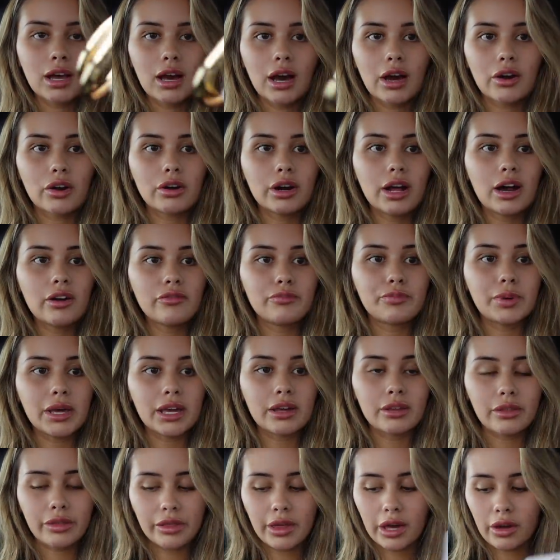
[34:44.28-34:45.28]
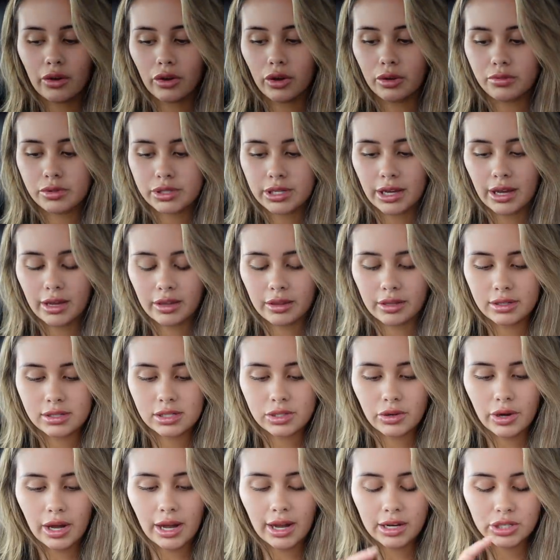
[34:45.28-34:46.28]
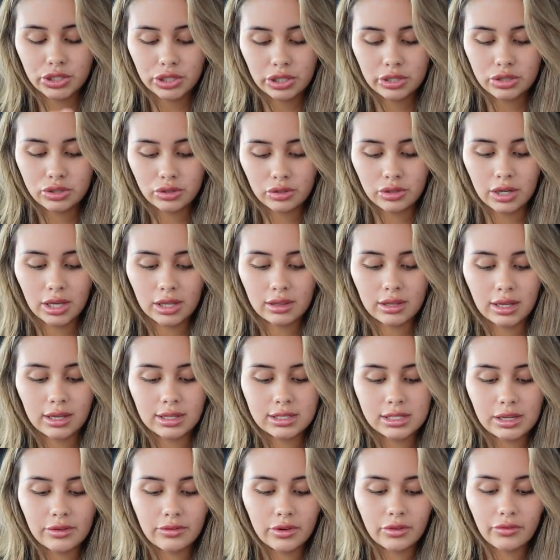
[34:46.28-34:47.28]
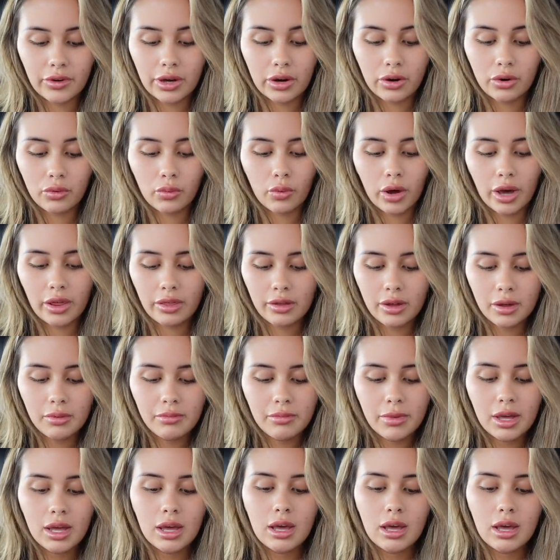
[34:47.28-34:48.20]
I don't have big thick hoops like this, so I actually do need these even if I don't wear them.